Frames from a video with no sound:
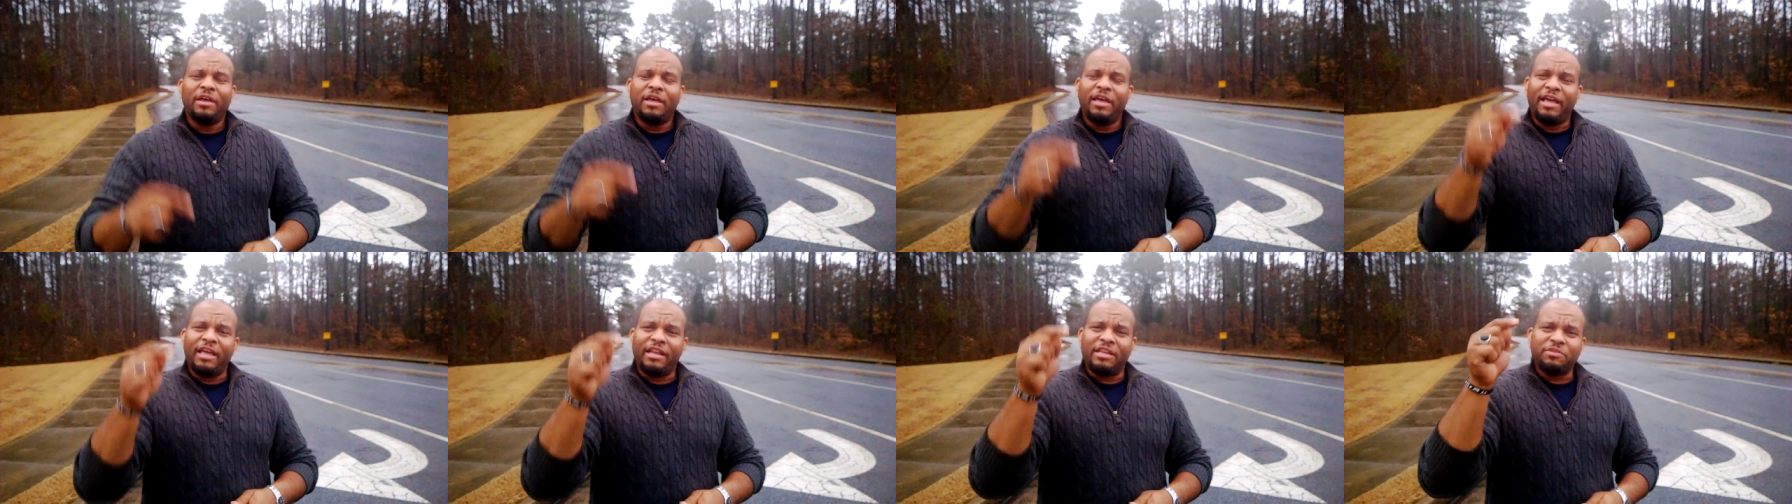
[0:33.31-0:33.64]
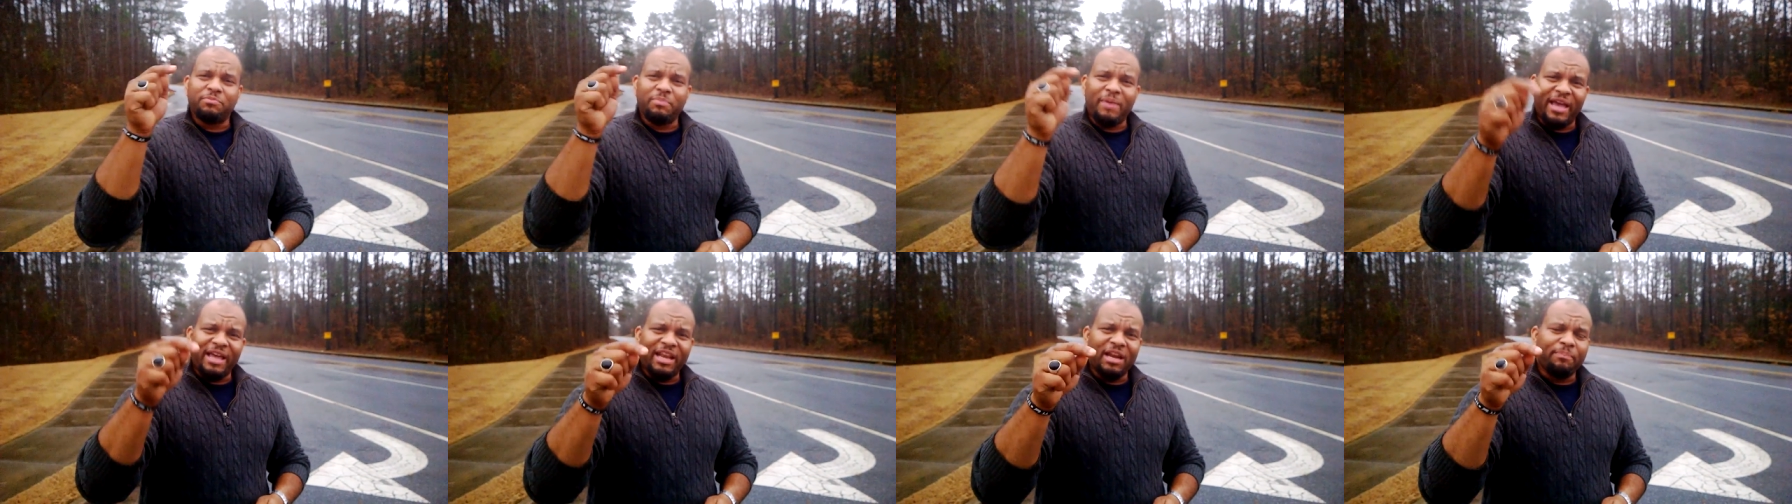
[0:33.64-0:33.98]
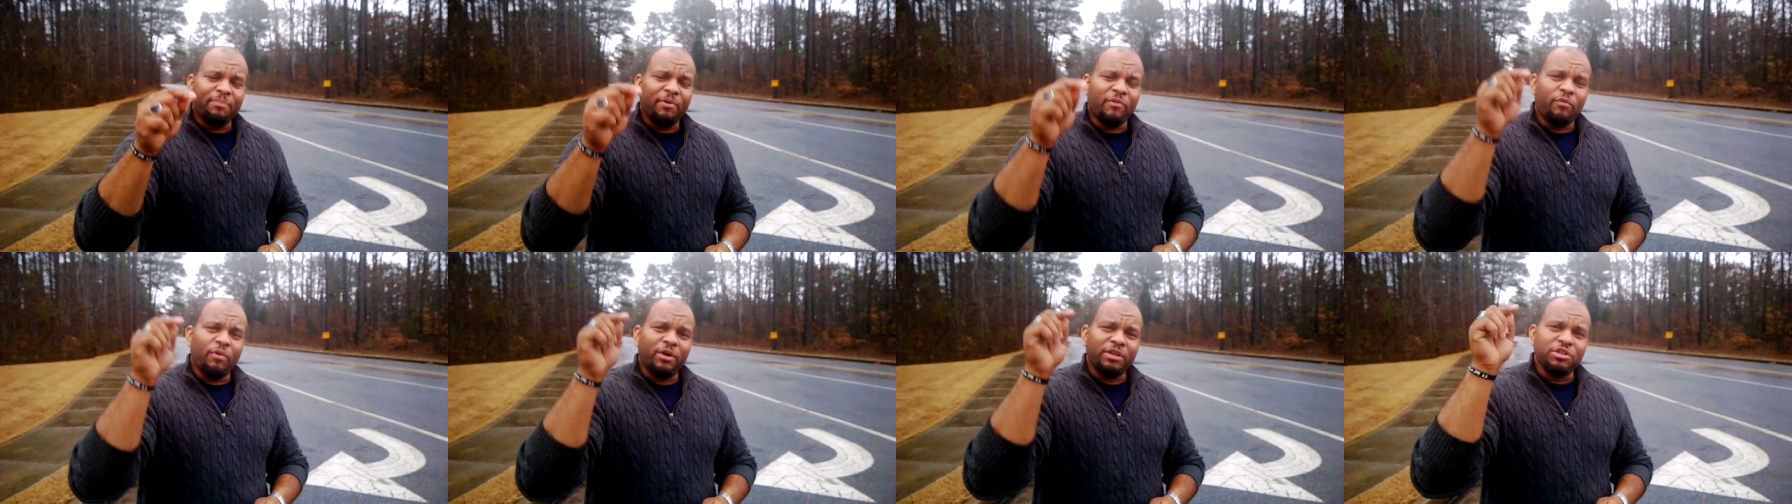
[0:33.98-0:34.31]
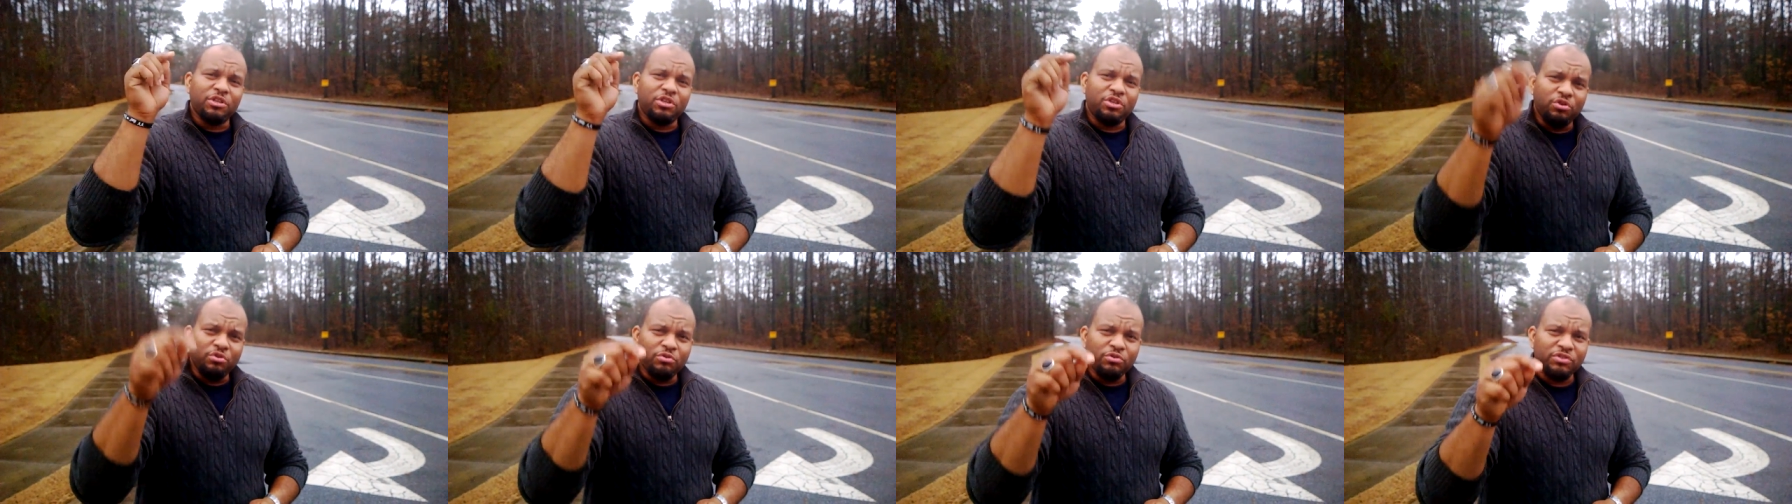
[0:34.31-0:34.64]
It is made up of what
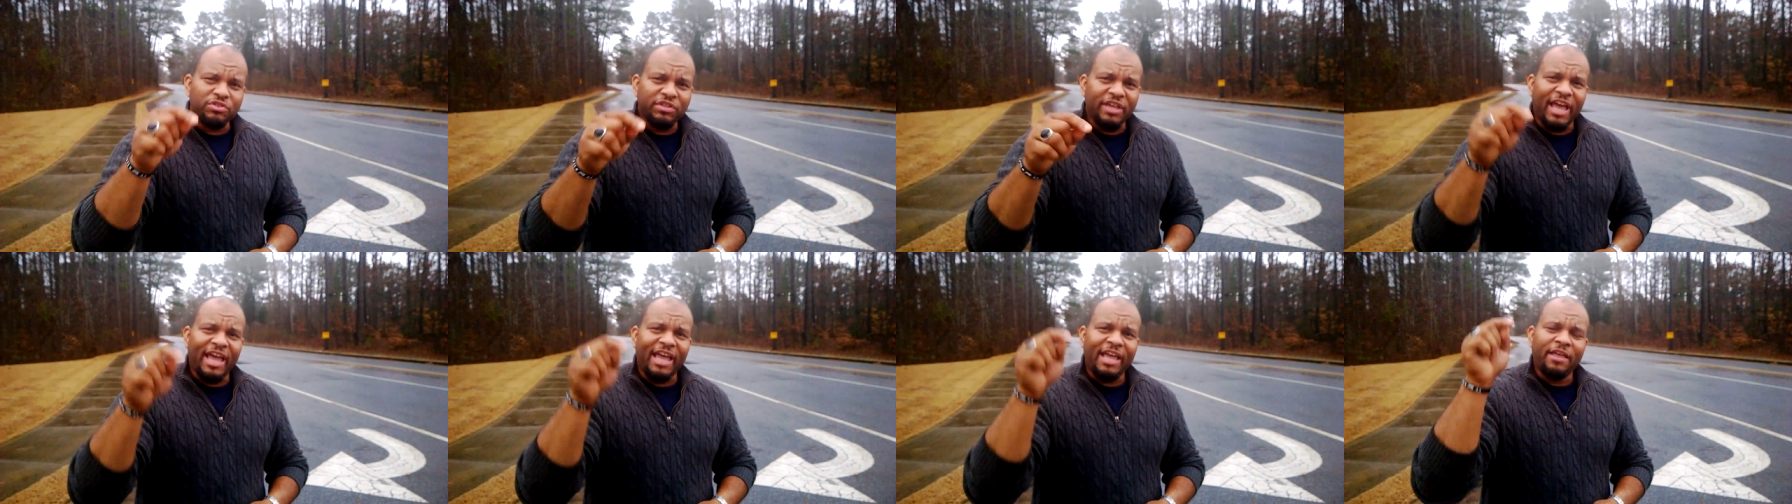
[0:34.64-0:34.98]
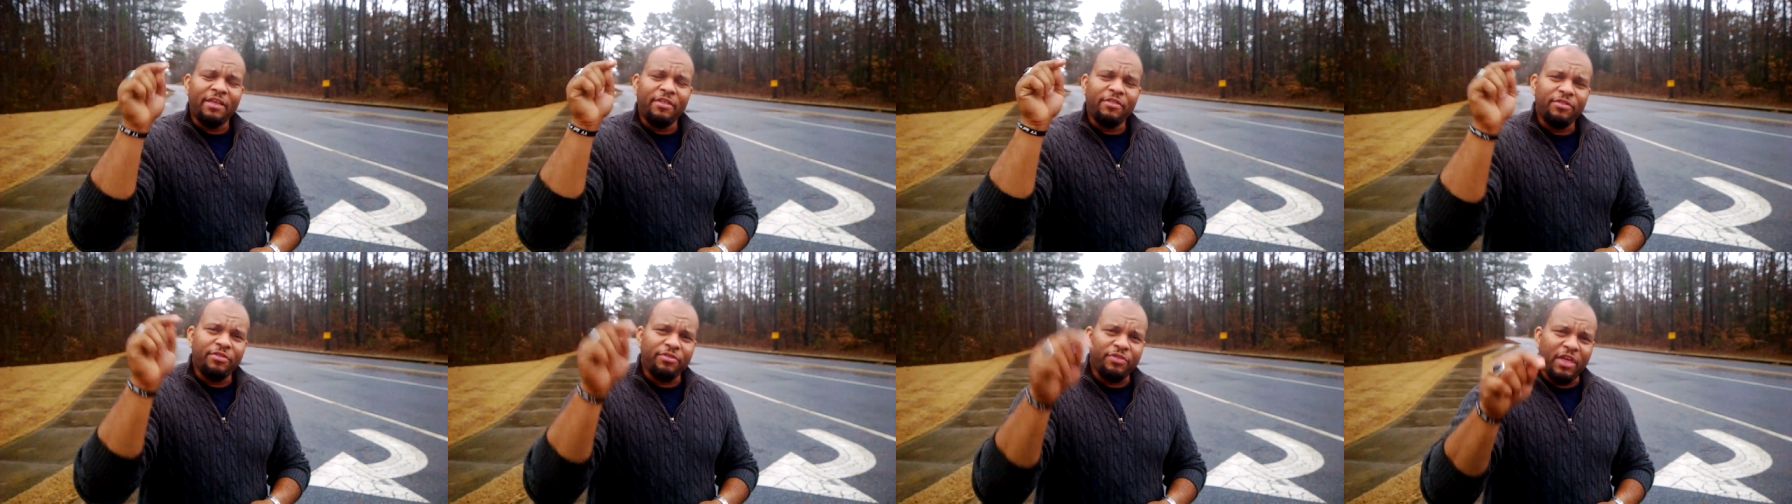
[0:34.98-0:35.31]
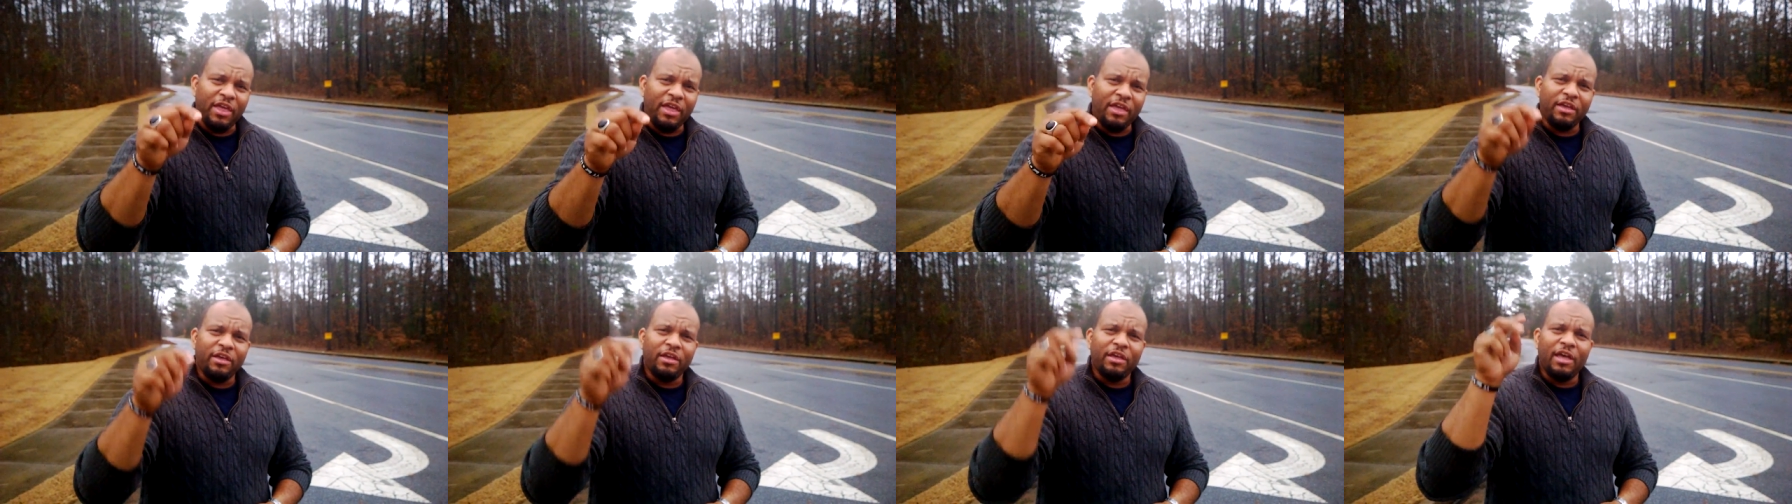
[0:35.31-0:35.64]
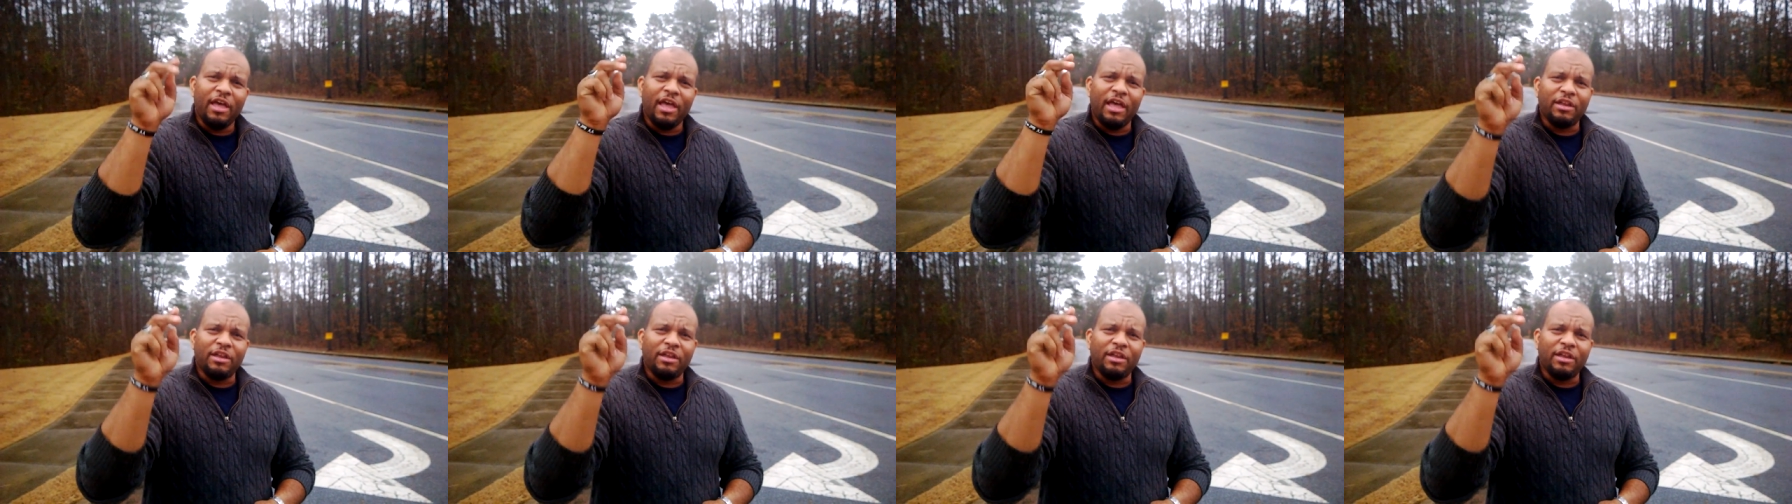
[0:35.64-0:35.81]
you say, think,